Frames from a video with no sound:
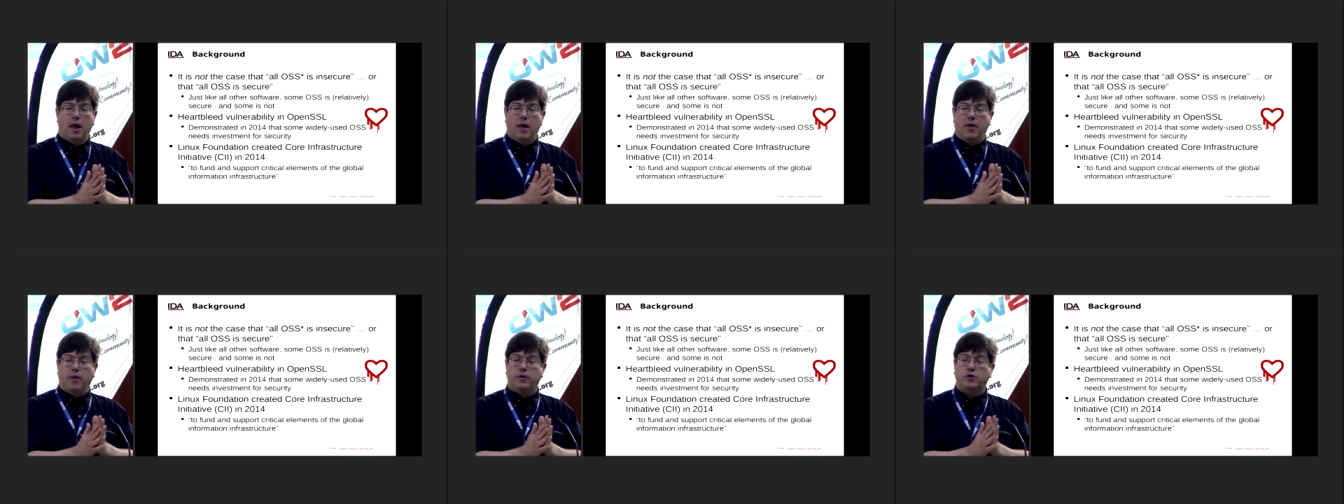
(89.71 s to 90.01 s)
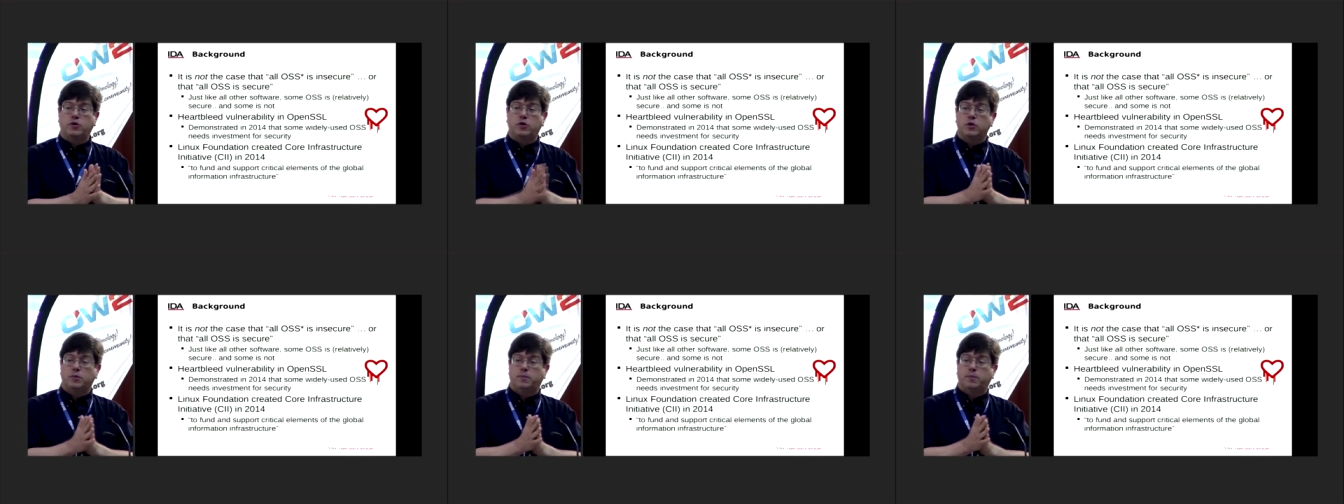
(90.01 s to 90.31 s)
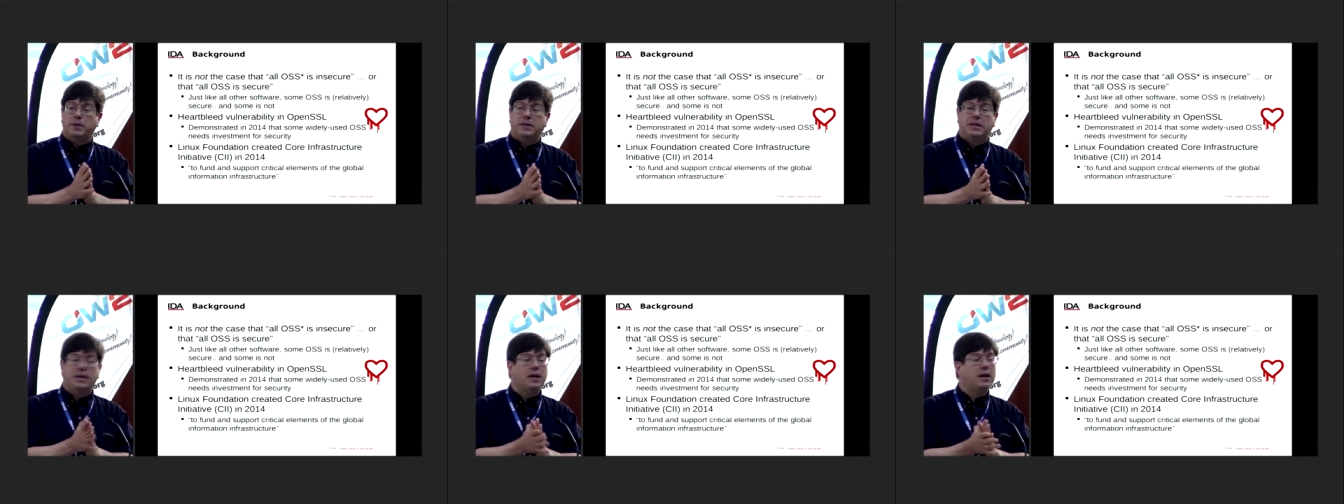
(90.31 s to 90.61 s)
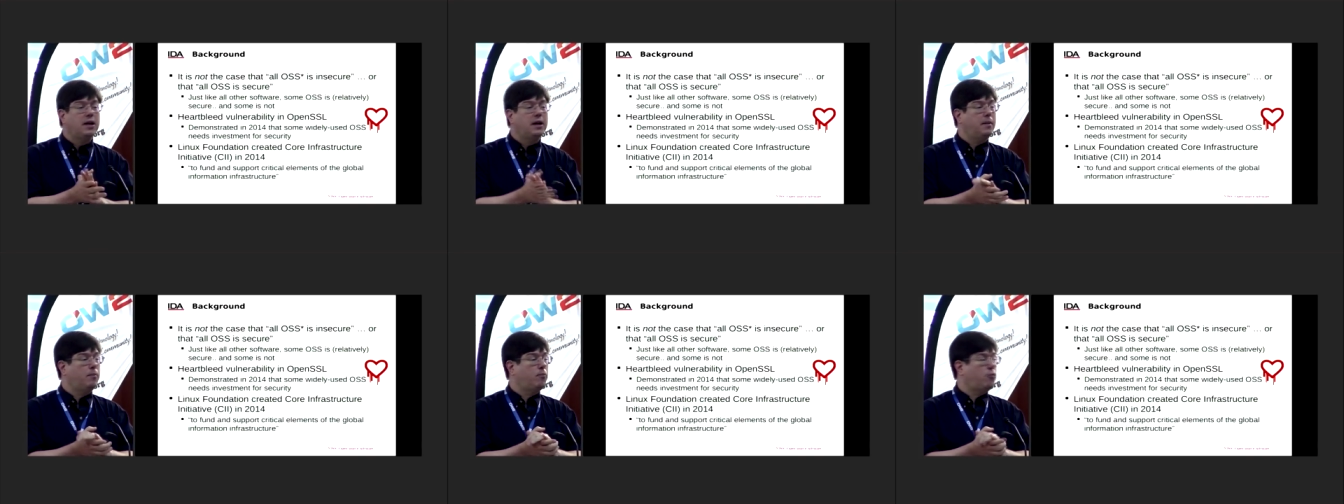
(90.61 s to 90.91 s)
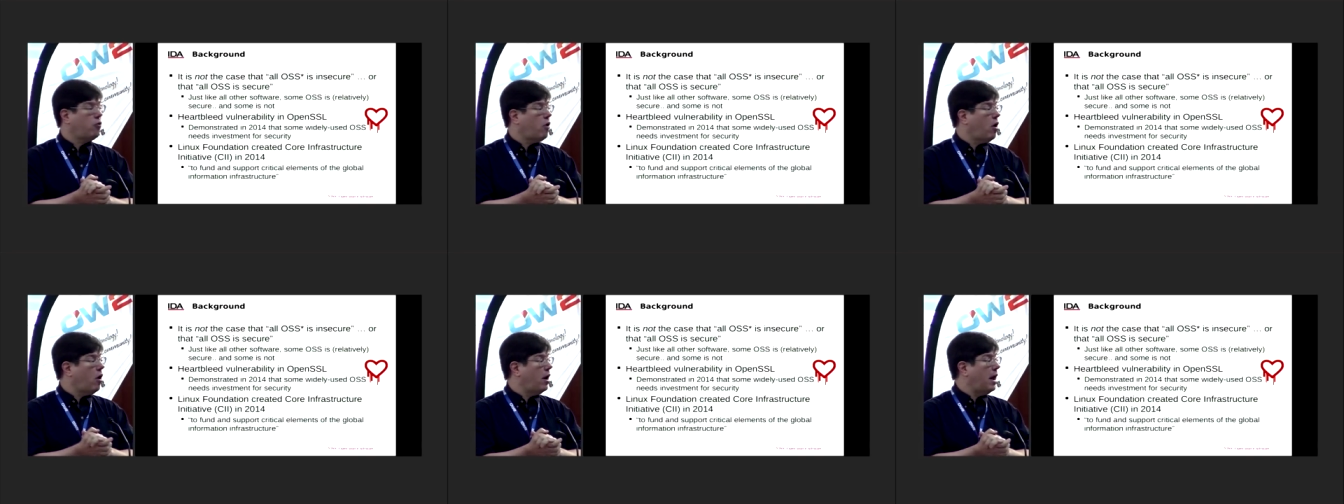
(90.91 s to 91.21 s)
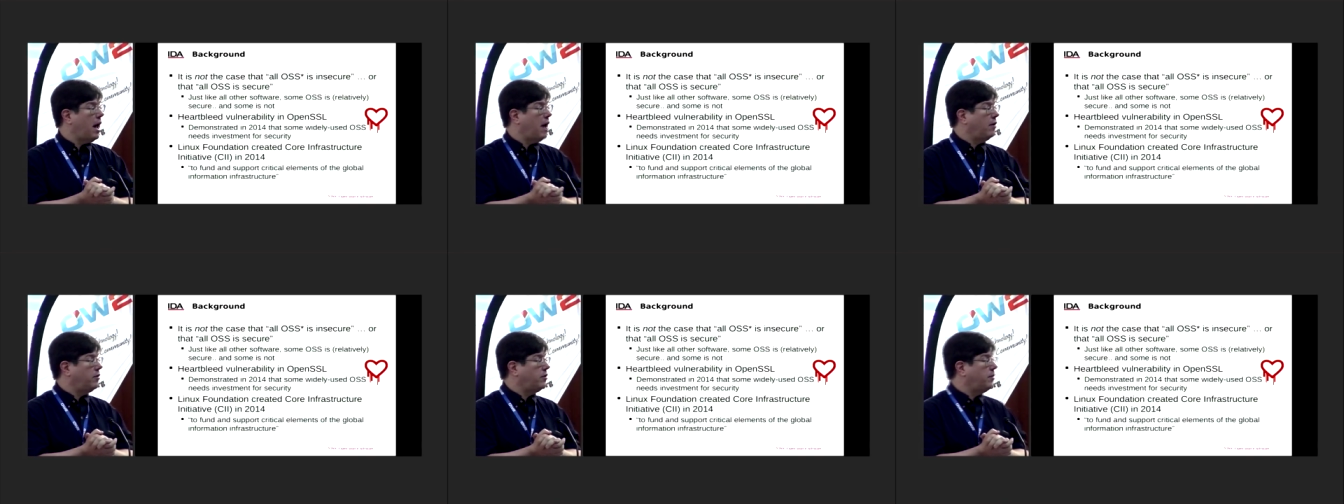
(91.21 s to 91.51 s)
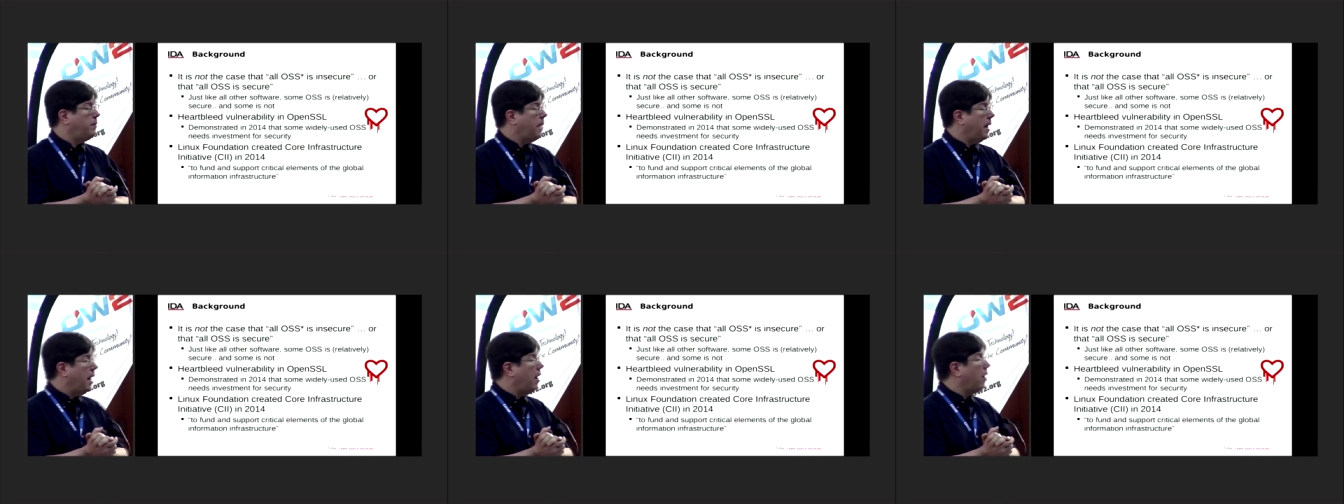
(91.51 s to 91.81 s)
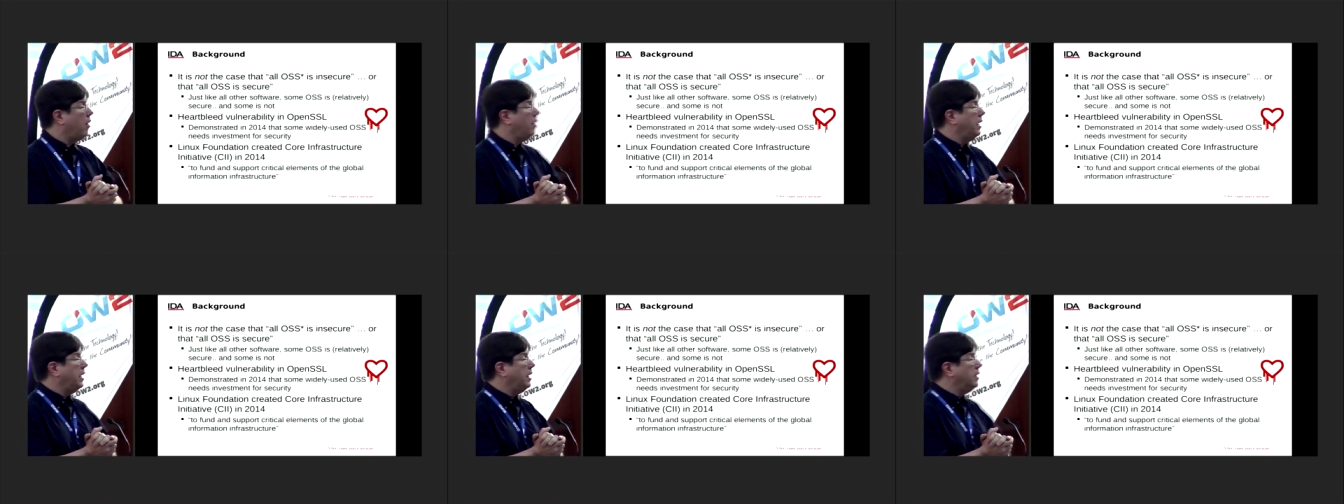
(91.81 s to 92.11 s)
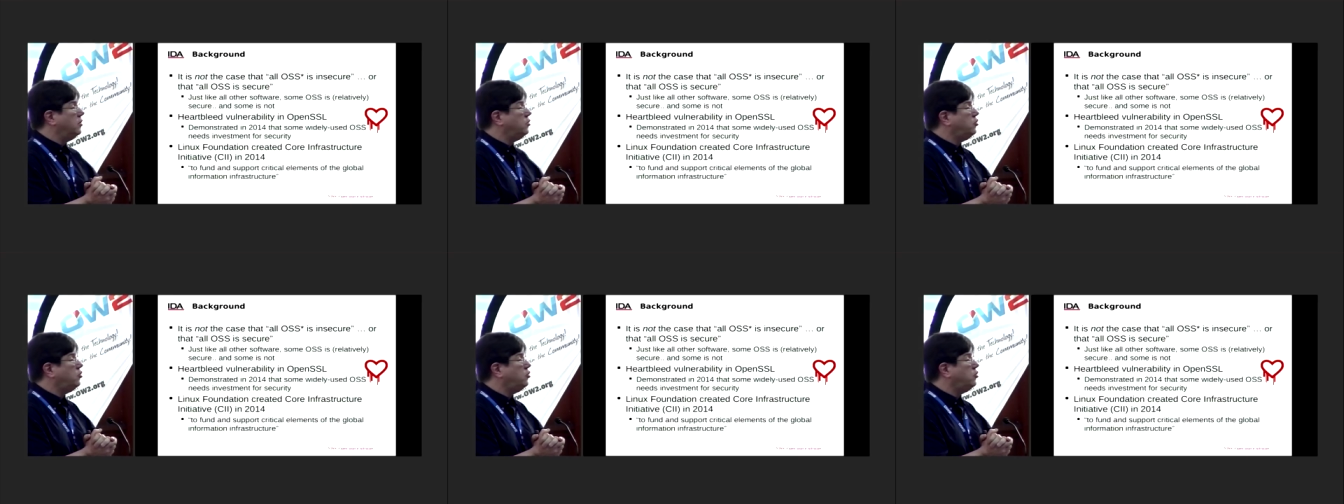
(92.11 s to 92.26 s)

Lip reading: This was particularly brought out to bear in